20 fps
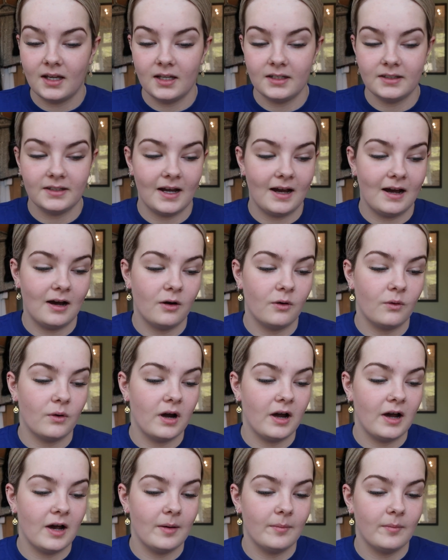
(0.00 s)
Now
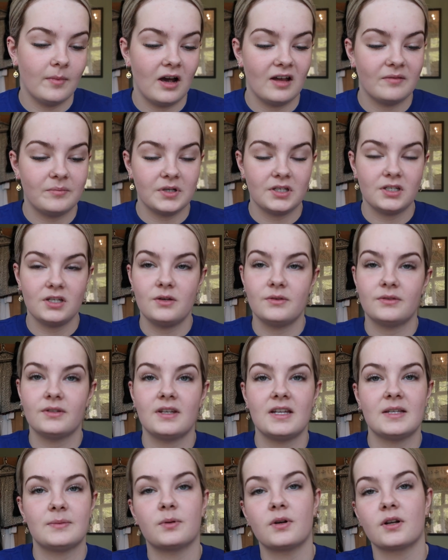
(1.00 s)
I've been using
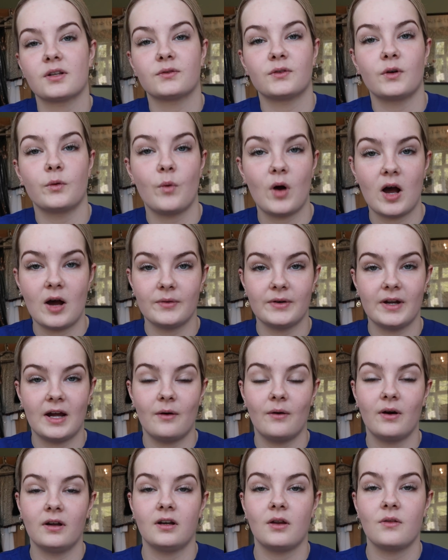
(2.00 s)
these products for a while
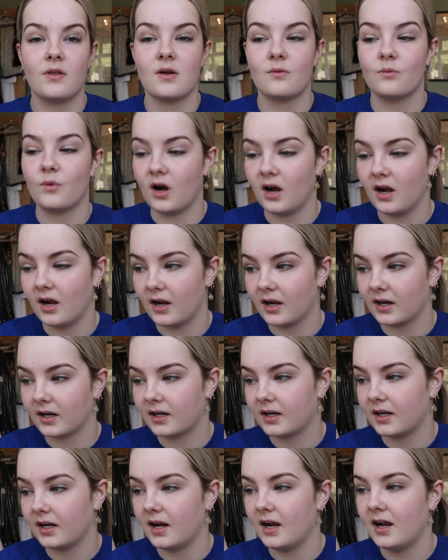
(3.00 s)
now. I know they work.